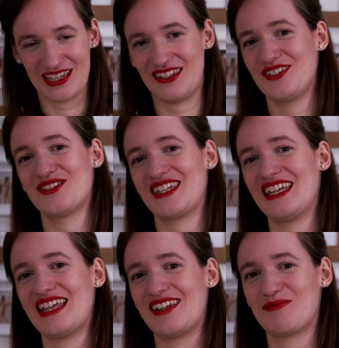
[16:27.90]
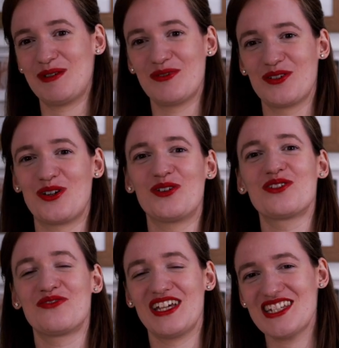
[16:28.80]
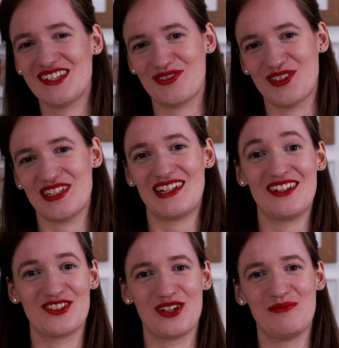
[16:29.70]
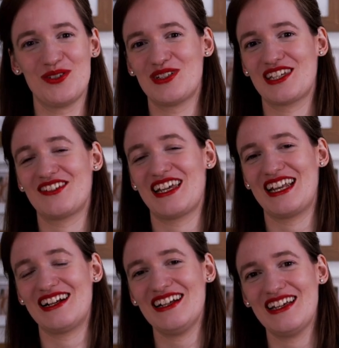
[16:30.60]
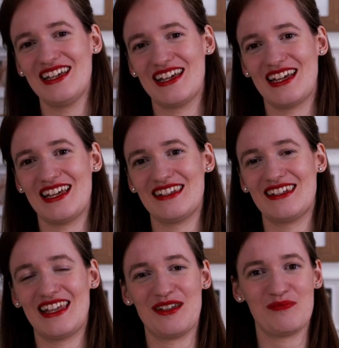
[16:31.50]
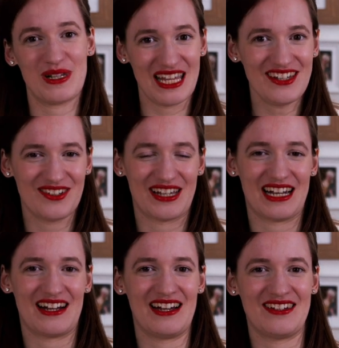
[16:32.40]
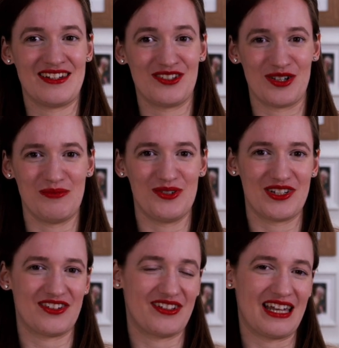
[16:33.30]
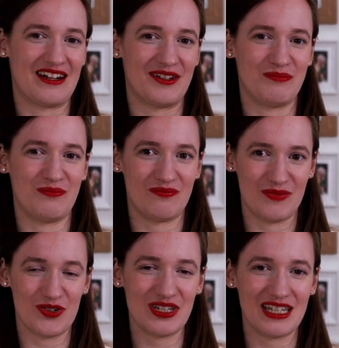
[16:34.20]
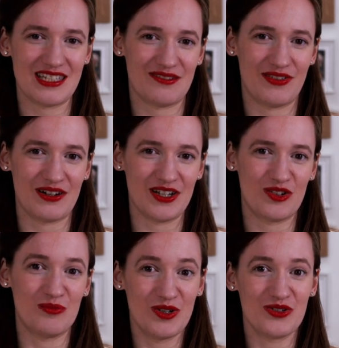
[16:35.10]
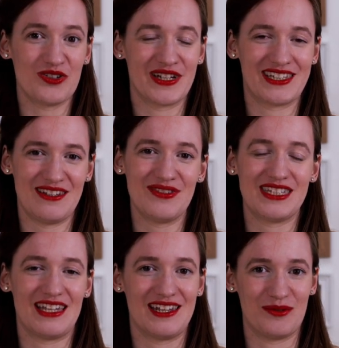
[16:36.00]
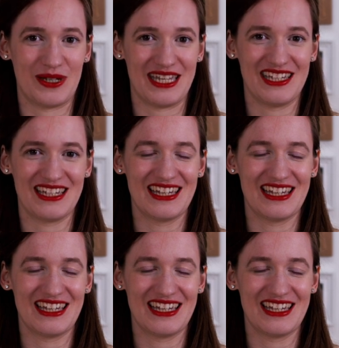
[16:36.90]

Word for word: And you see that people go to festivals and enjoy music together, and they play together and enjoy music together. Music is a very communal activity in a way.